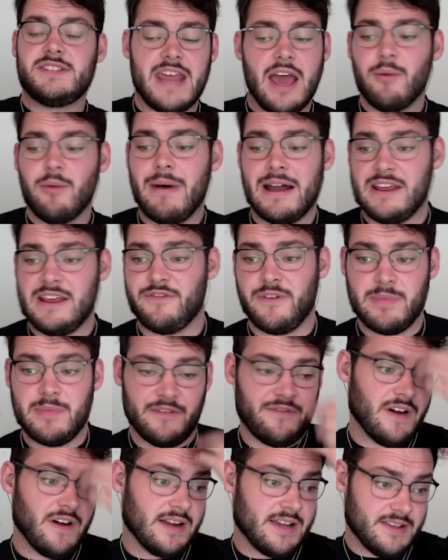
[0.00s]
Steal money from
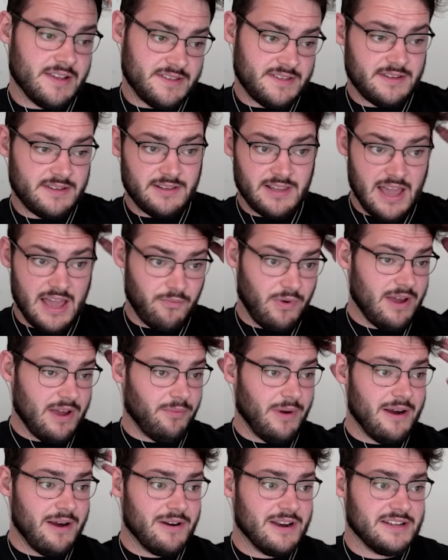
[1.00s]
the fuckers. Like,
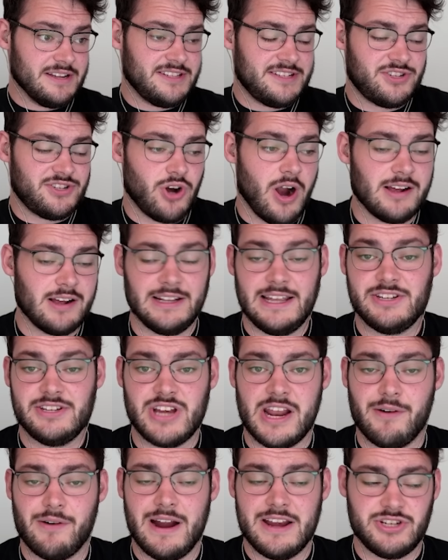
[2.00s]
we're, we're in a struggling
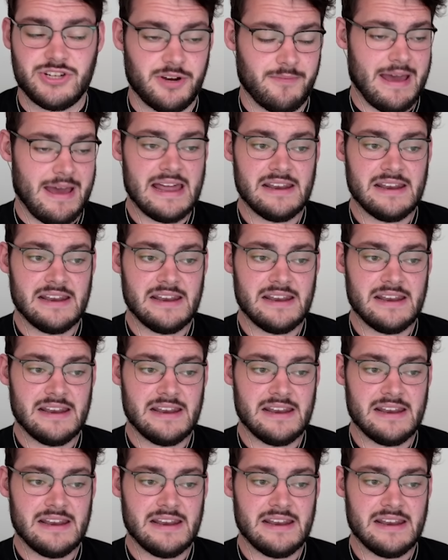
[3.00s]
generation,